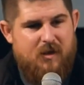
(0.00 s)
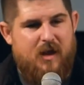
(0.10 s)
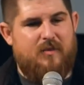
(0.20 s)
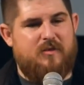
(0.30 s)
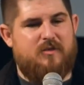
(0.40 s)

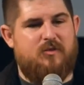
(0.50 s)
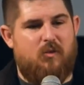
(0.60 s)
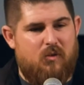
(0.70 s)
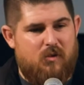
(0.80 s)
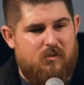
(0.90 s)
and the
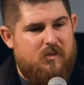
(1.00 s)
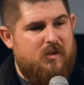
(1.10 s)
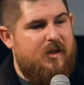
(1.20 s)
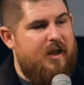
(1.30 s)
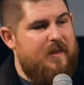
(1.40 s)
storm
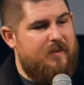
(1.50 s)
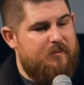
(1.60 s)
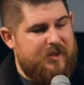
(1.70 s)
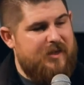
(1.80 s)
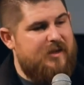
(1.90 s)
and
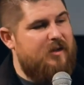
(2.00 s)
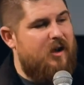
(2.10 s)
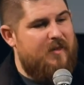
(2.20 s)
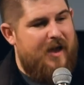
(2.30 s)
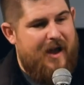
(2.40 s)
the beating
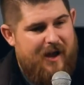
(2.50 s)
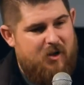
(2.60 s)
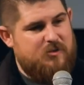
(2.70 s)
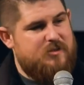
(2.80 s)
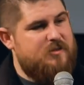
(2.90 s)
on the
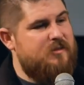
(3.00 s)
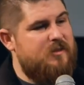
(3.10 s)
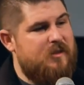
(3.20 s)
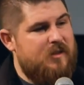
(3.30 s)
house?